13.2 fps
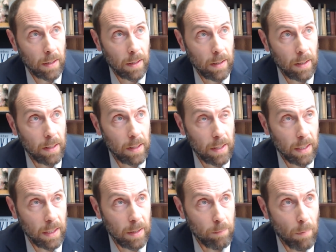in
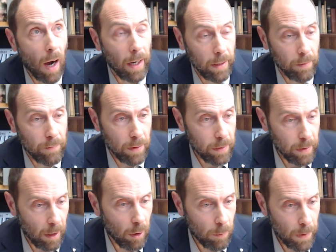the mind of the
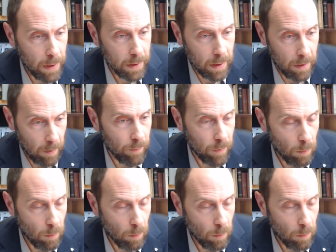therapist, of the